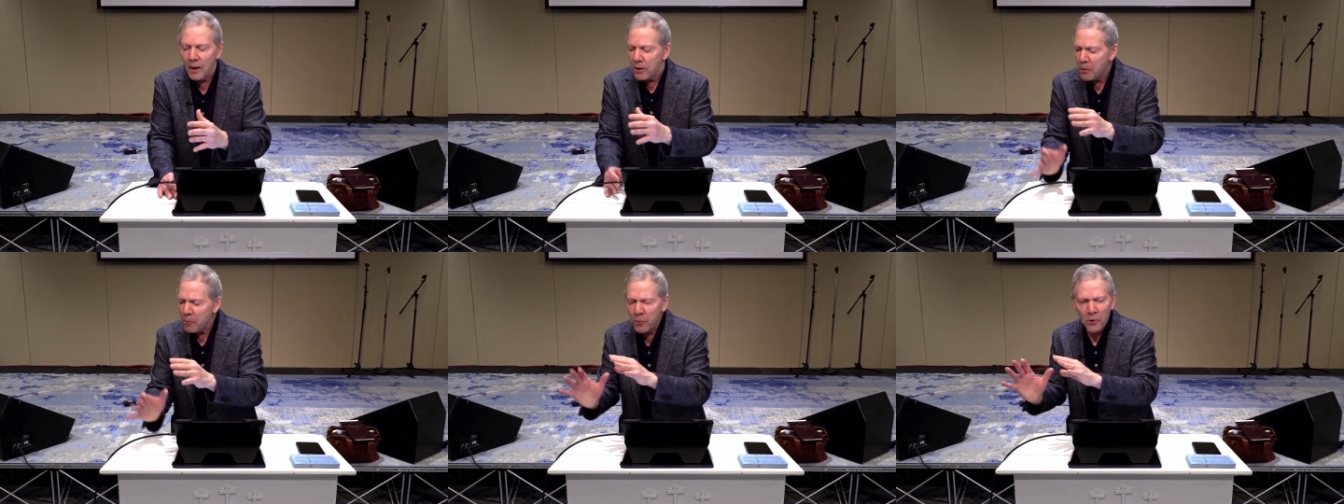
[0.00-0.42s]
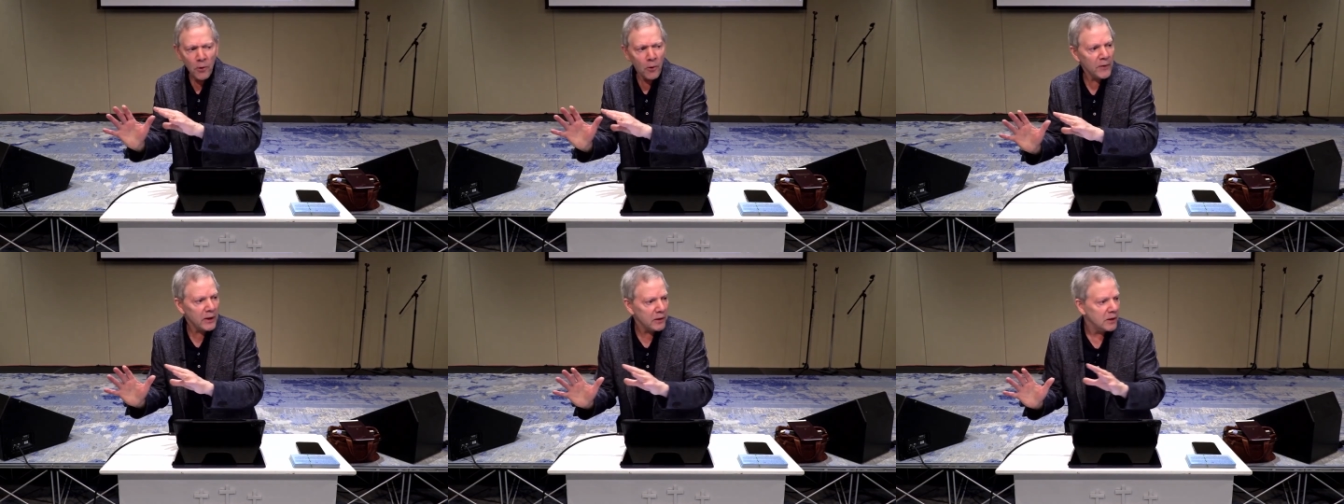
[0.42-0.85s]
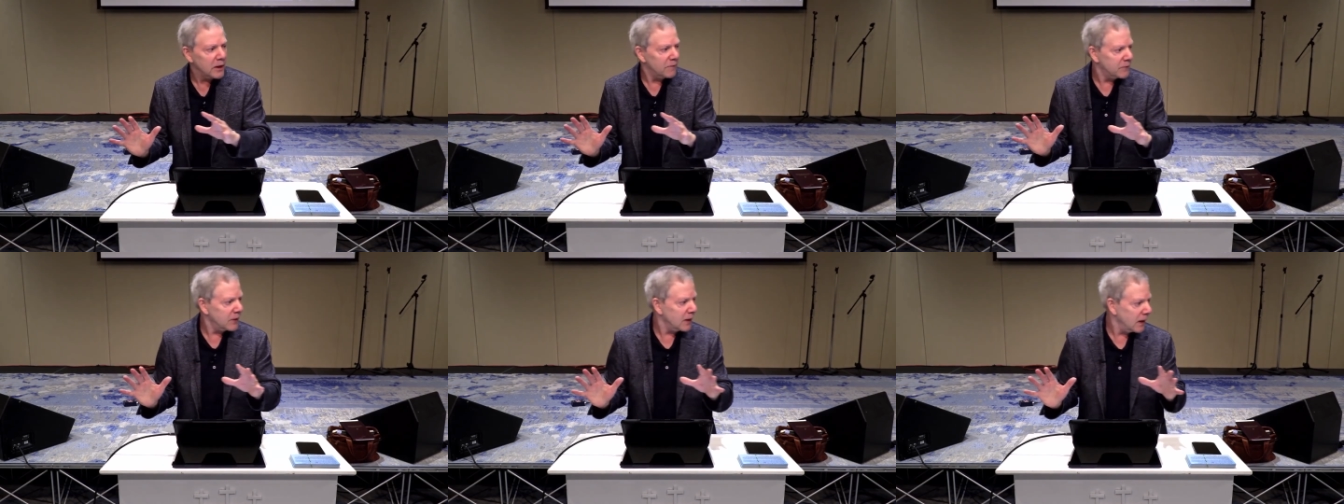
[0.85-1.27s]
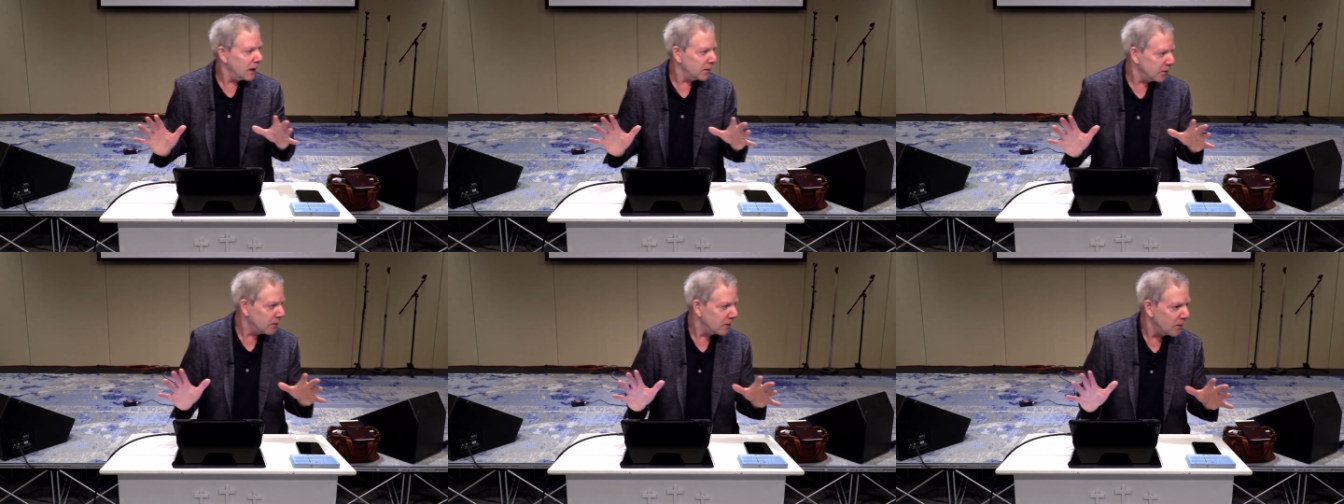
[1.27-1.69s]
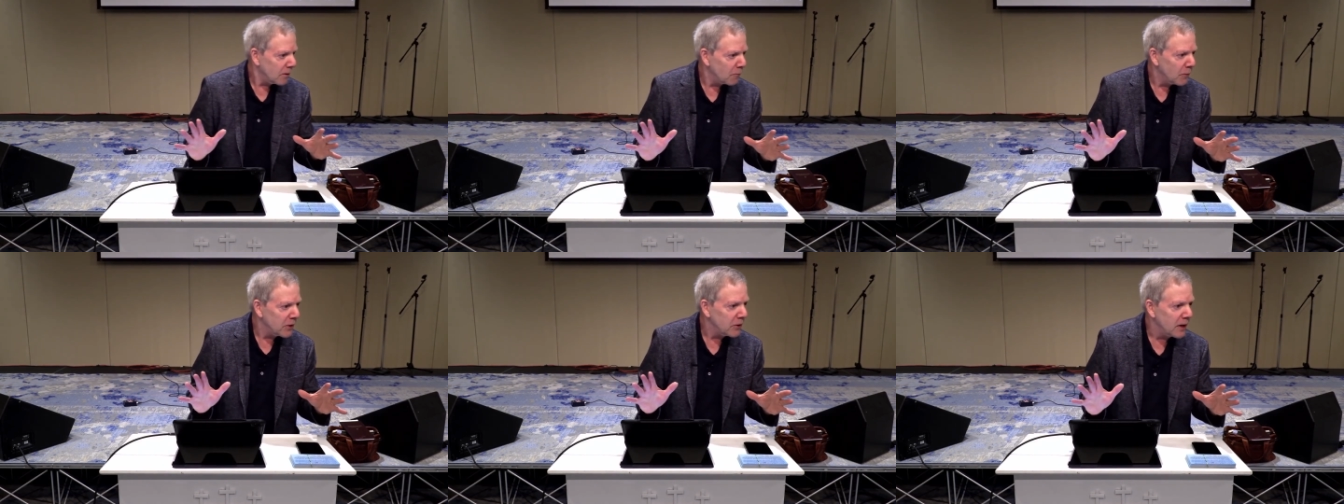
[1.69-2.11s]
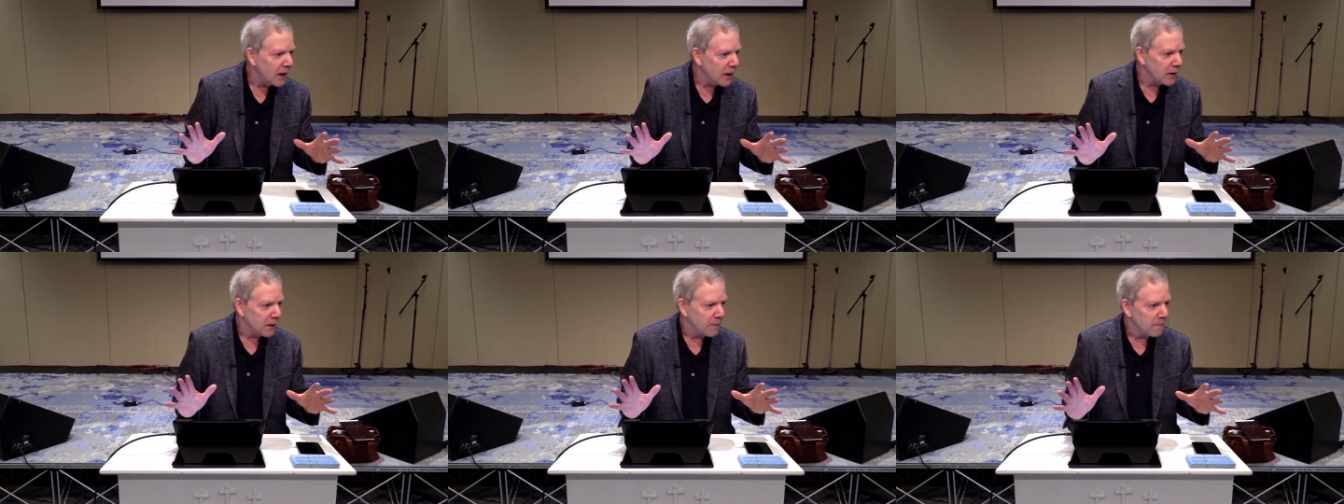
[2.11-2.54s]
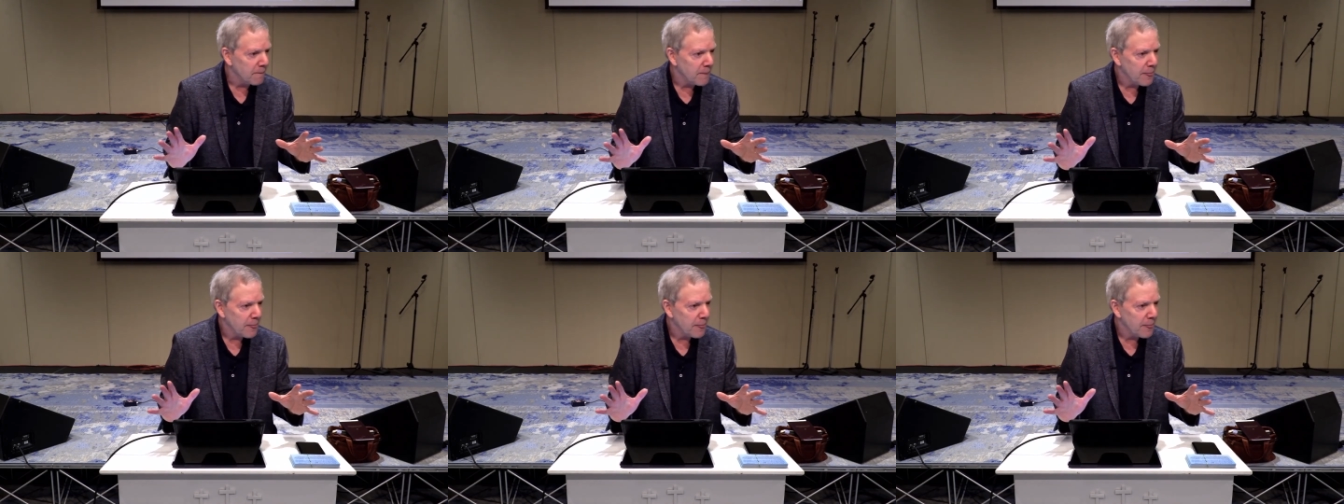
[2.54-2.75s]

You put all that stuff together, what are you getting?